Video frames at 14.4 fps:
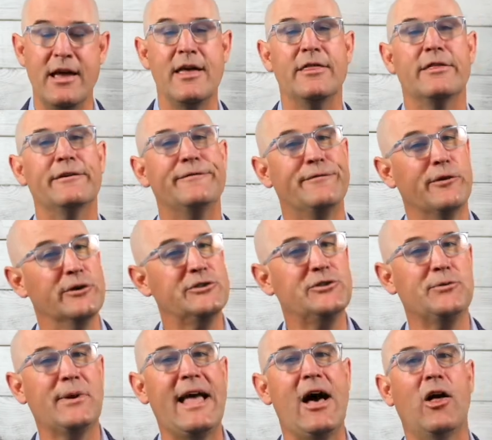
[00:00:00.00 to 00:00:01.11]
The first
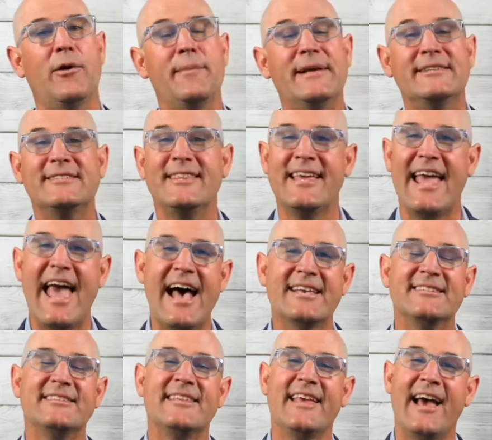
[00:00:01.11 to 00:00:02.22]
3 elements, the
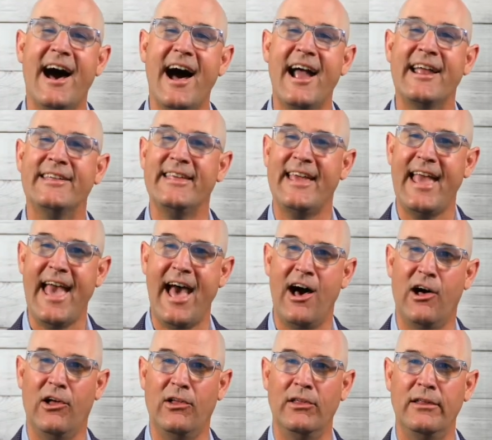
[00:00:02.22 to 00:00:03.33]
S, the I, and the
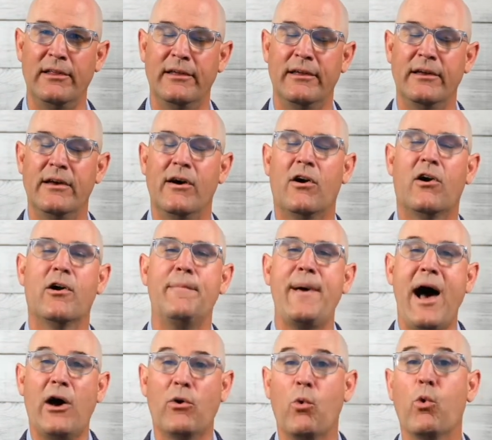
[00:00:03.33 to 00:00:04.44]
L, are
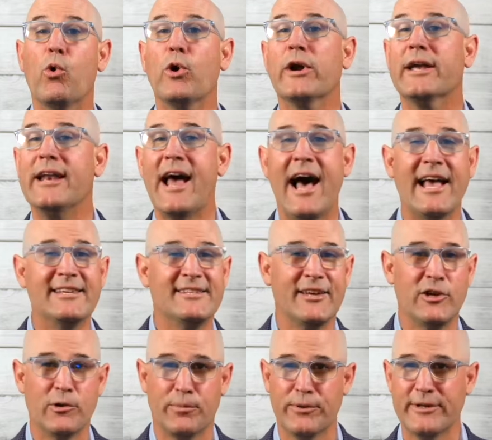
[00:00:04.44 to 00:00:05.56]
about organizing
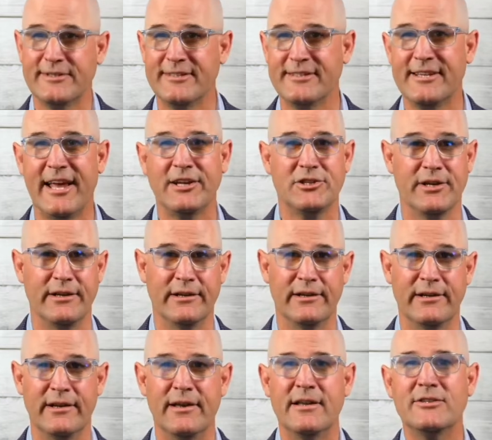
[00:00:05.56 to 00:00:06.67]
your presentation.
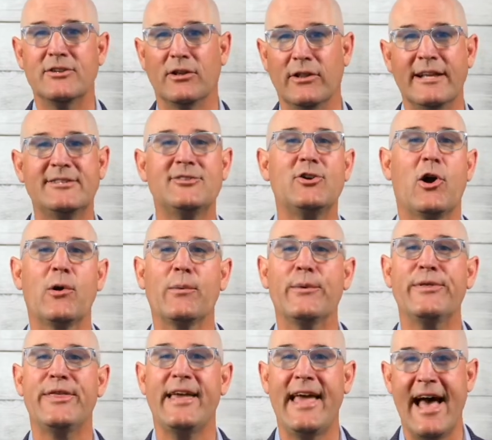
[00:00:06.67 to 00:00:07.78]
So let's start with
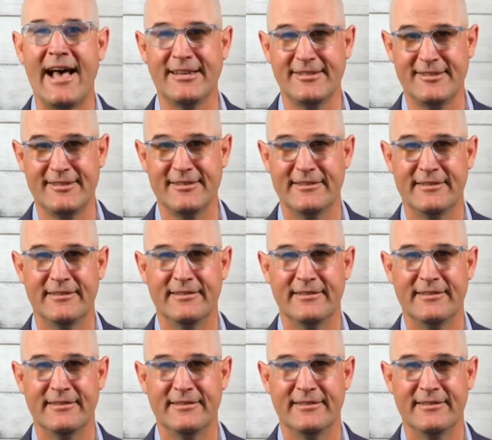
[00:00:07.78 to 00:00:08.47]
the S.